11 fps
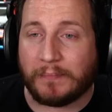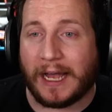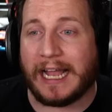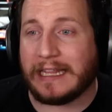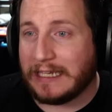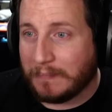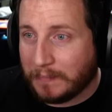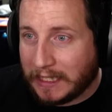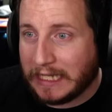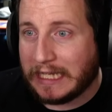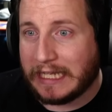by the
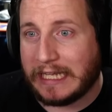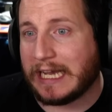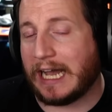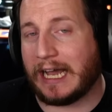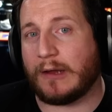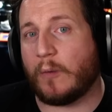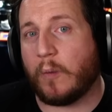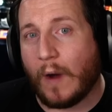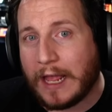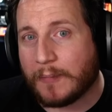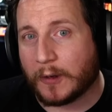P E I
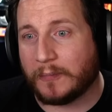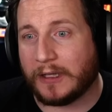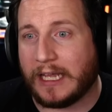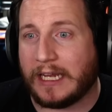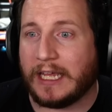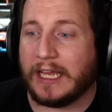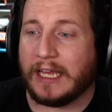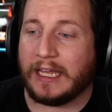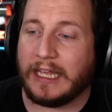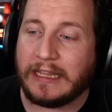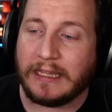wiper plate
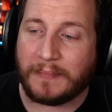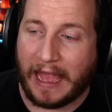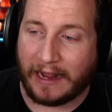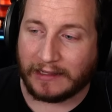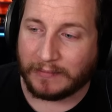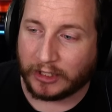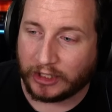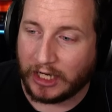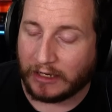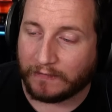in the back of the machine.